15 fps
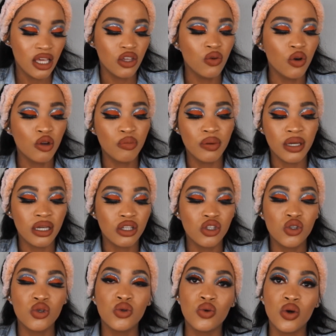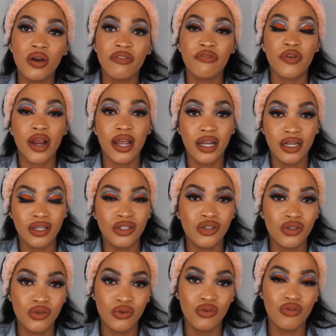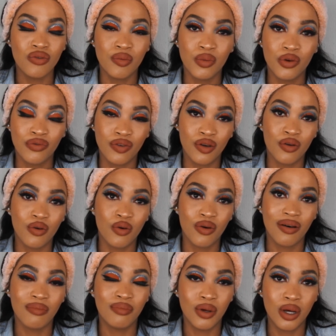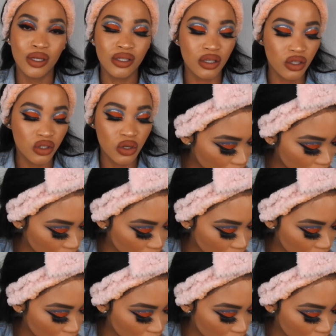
you won't be too afraid to remove your mask.